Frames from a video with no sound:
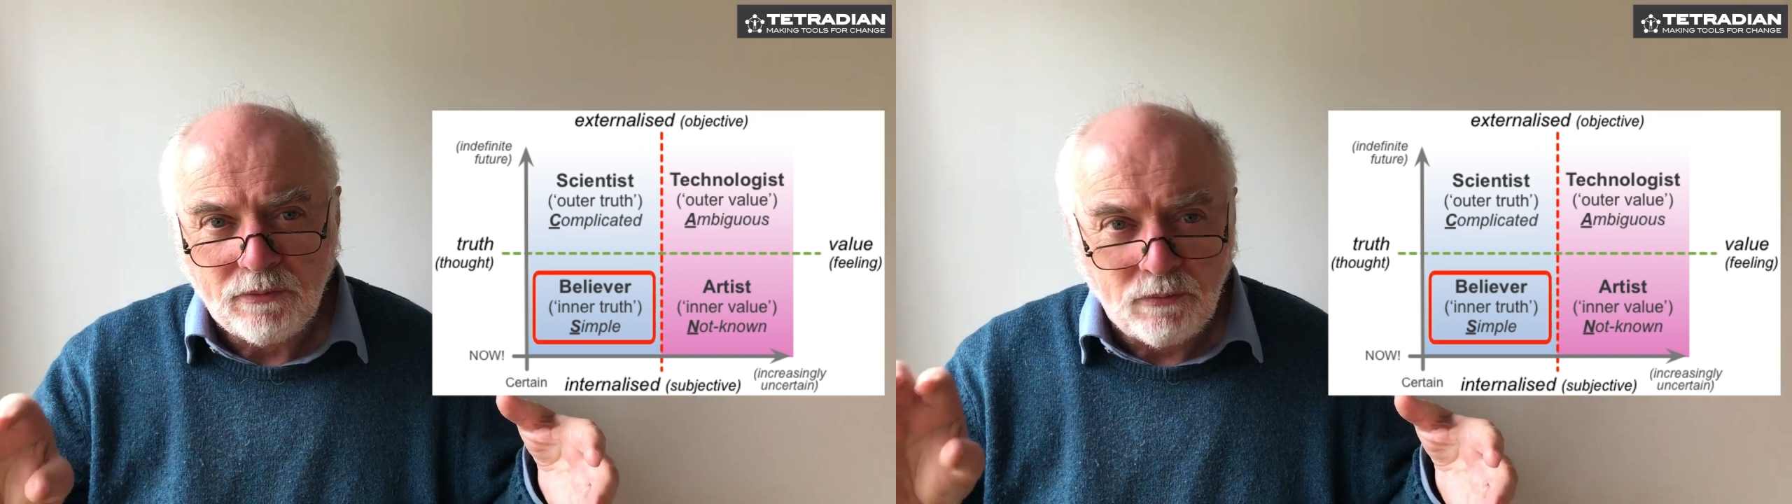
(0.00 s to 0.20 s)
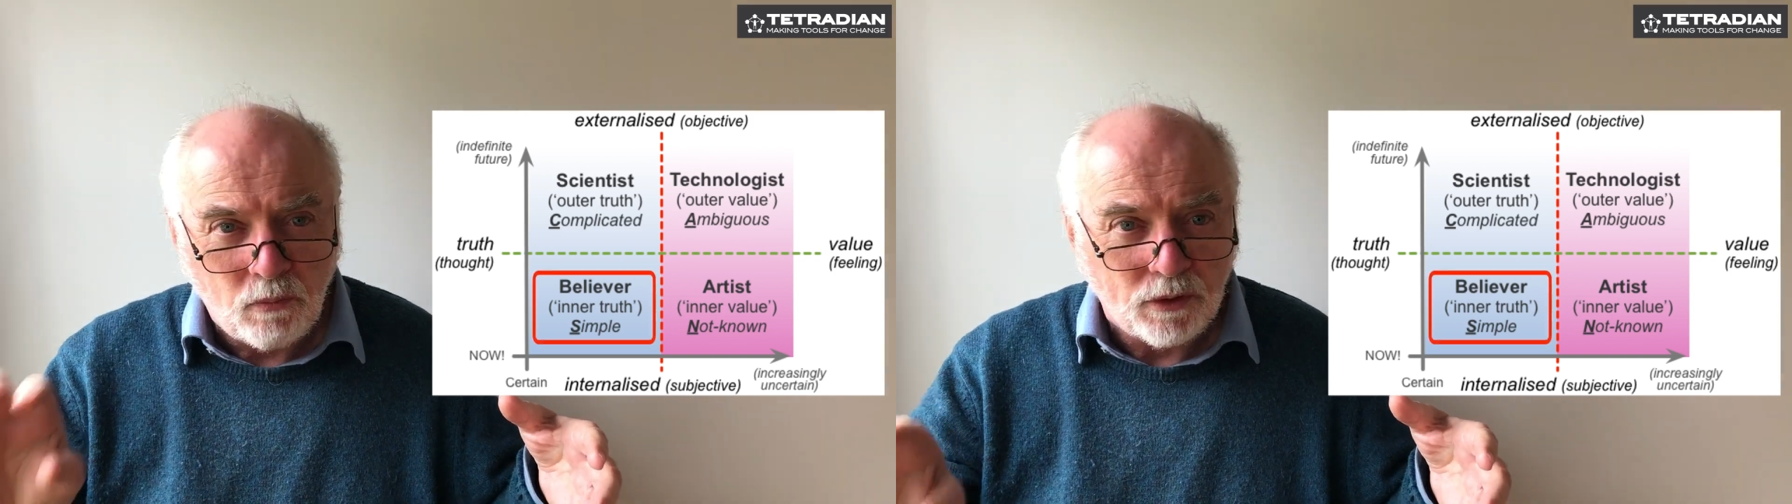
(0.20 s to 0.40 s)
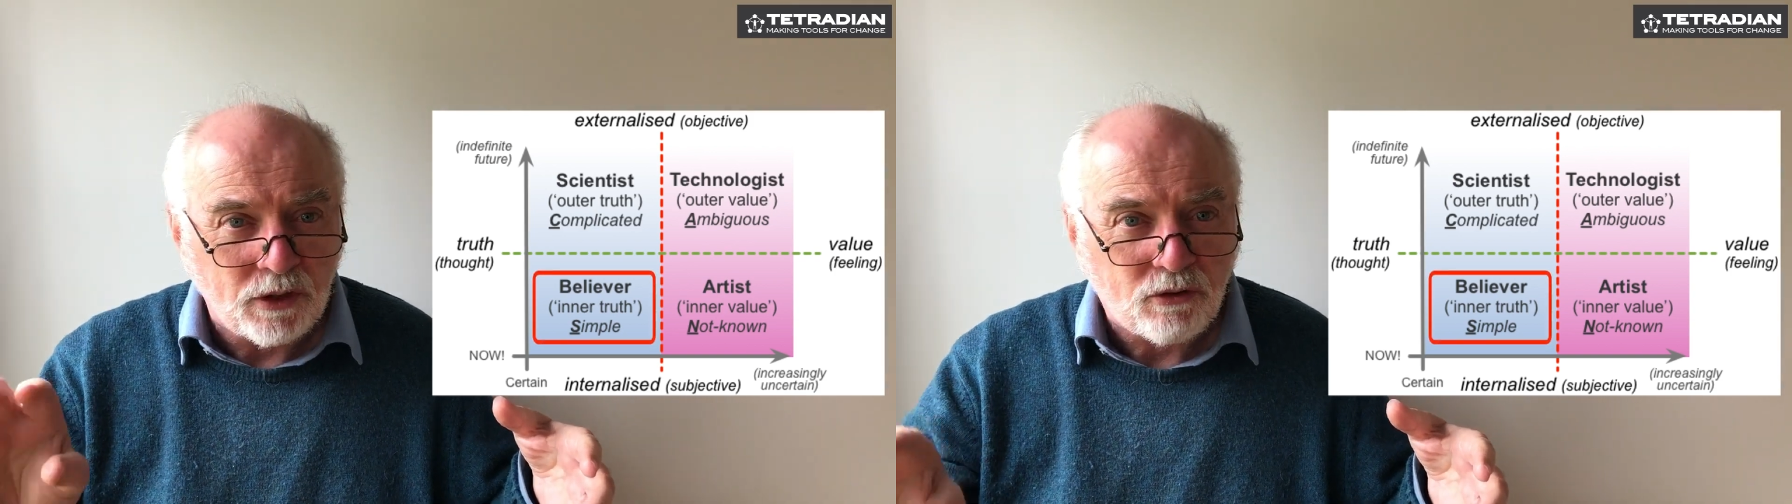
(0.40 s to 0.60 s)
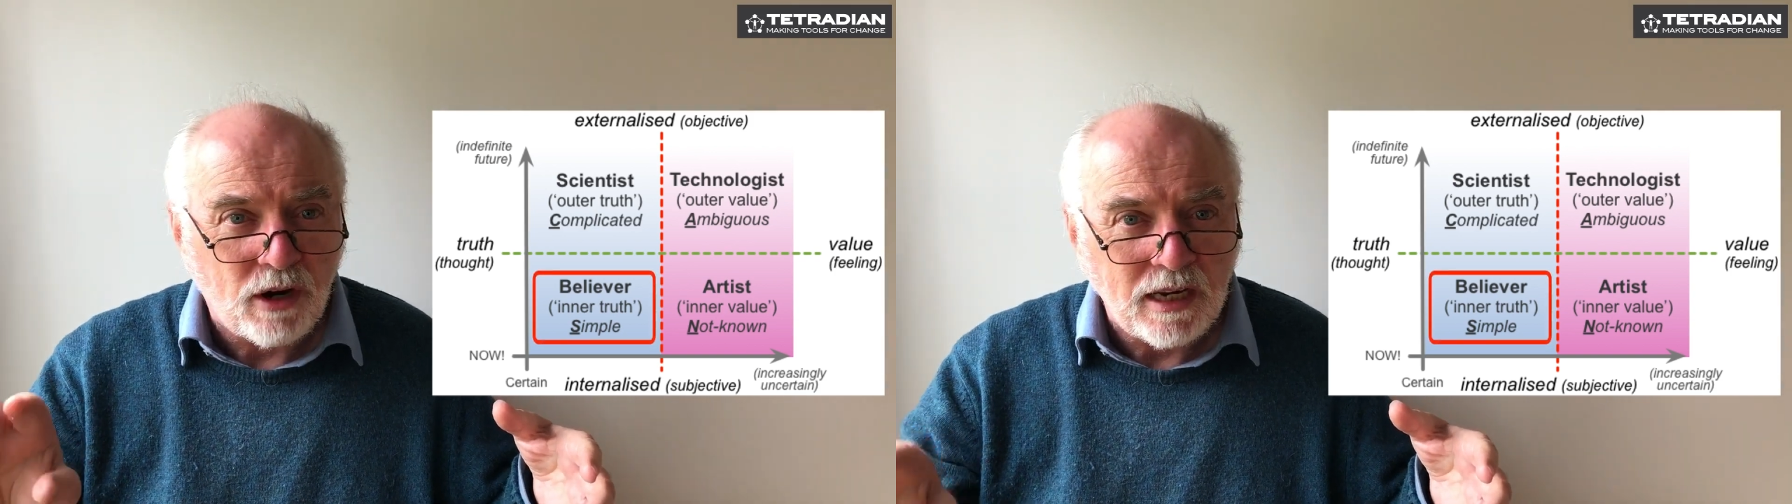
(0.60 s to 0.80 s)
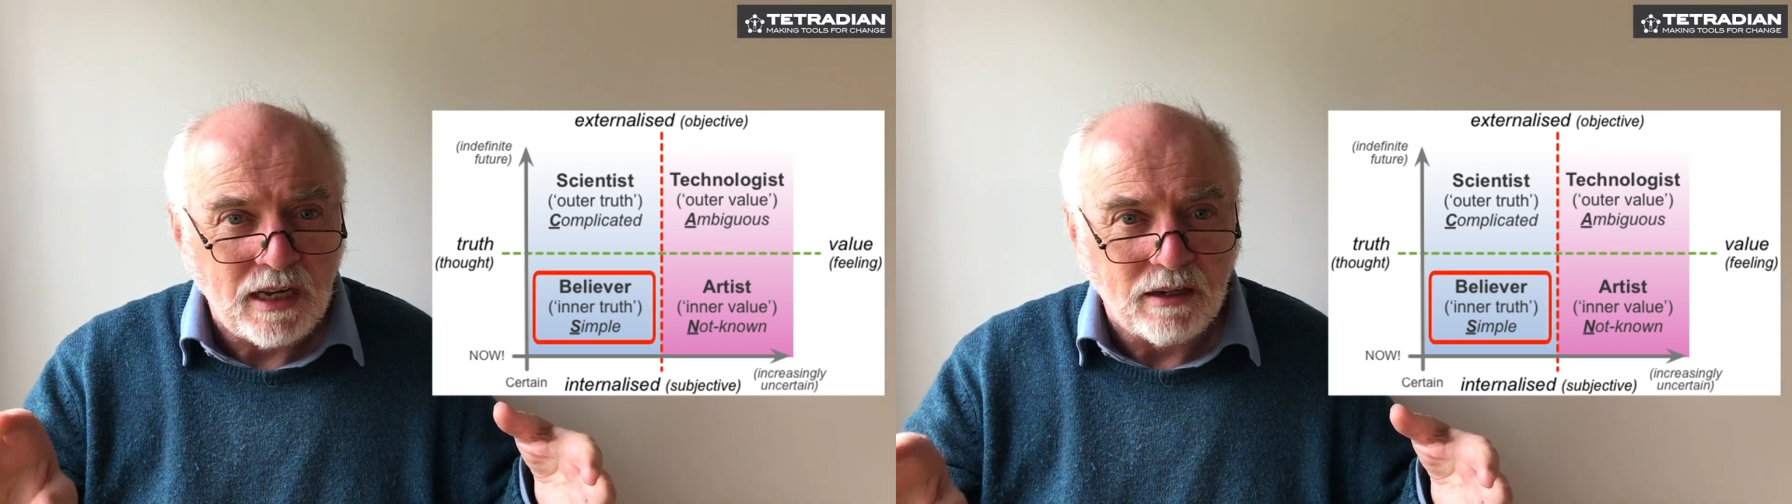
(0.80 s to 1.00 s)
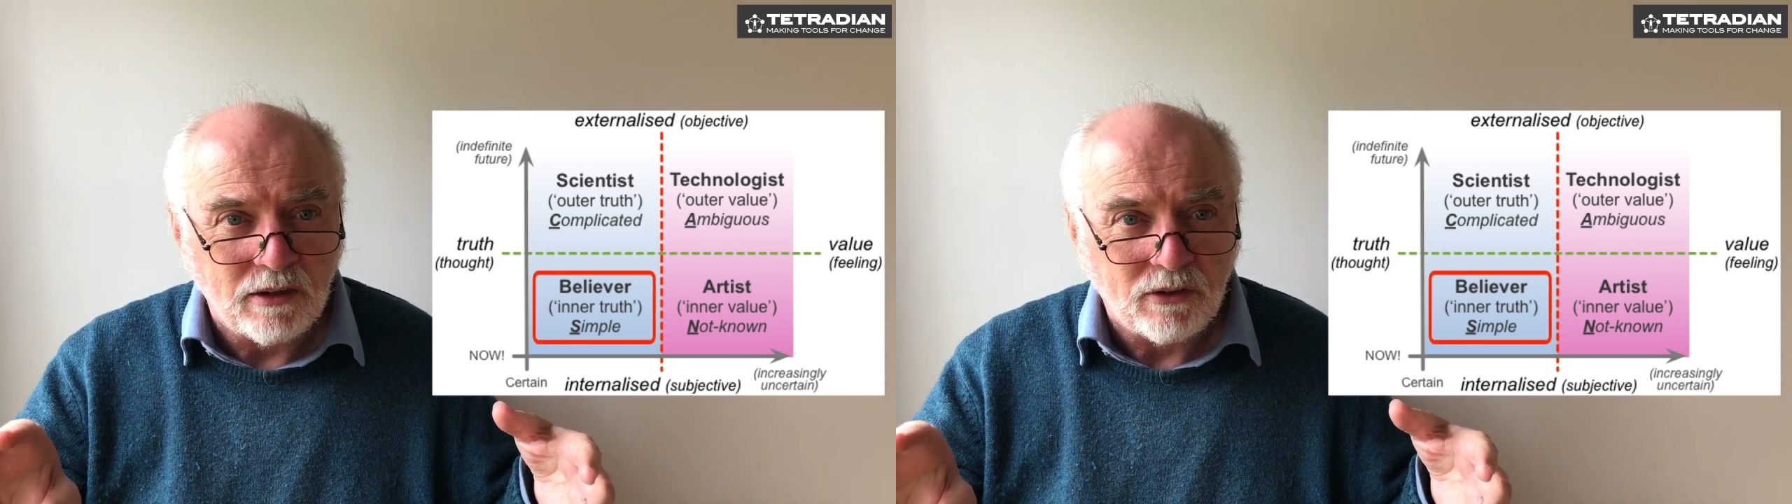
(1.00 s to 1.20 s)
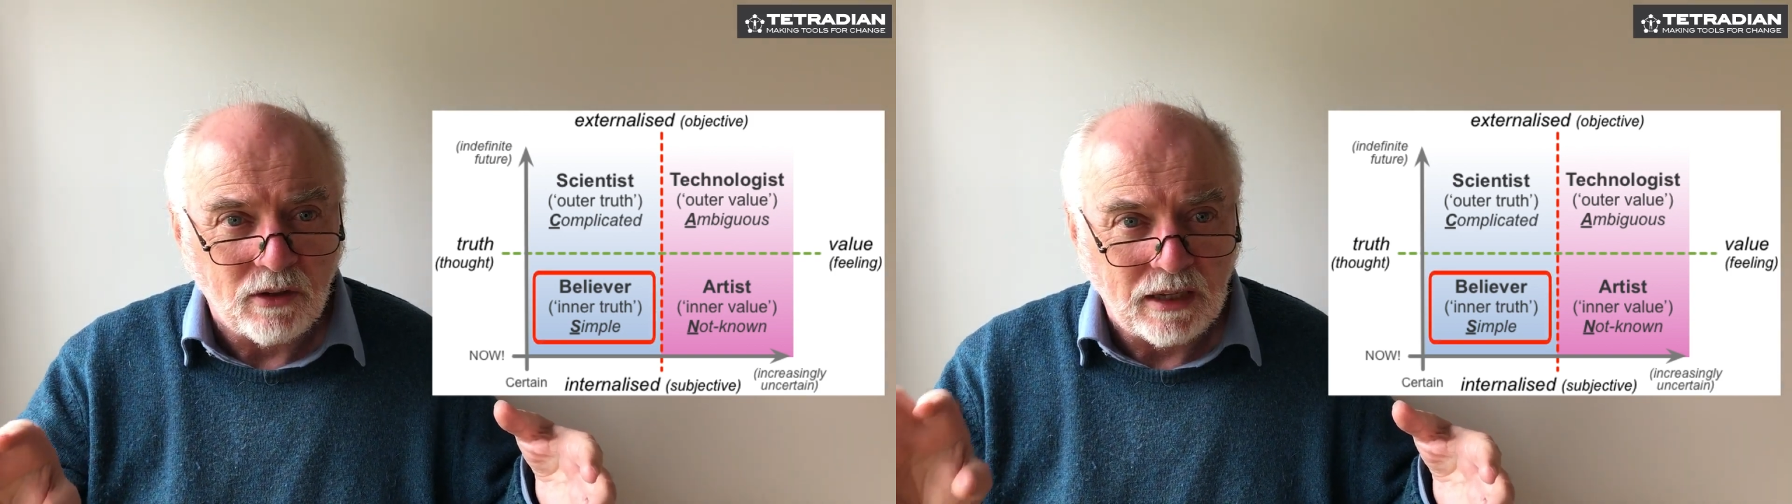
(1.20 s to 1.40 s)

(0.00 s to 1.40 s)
what the trainee does.